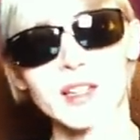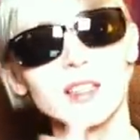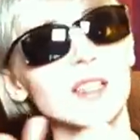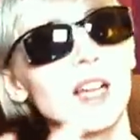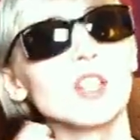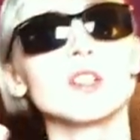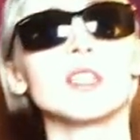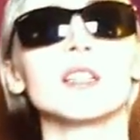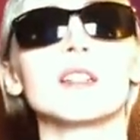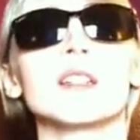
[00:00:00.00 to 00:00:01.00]
This is
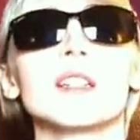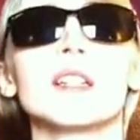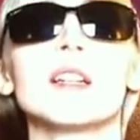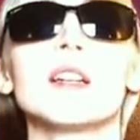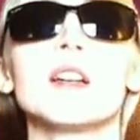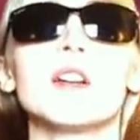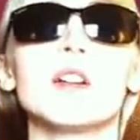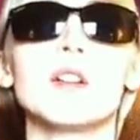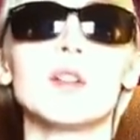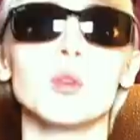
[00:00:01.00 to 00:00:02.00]
actually
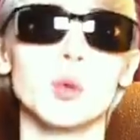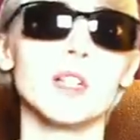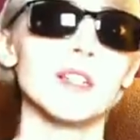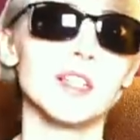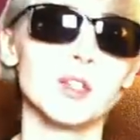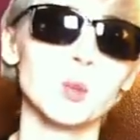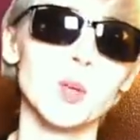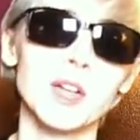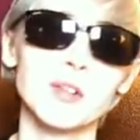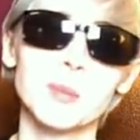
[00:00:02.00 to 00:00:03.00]
a really good
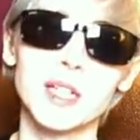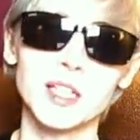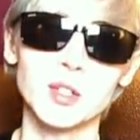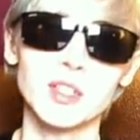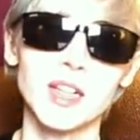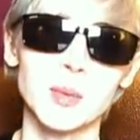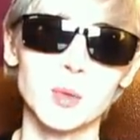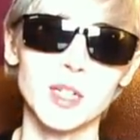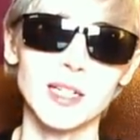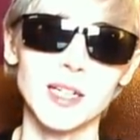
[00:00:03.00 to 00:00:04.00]
way of spending your
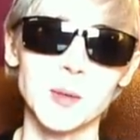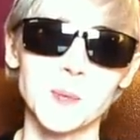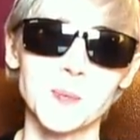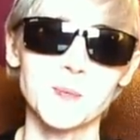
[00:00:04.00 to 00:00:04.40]
time right now.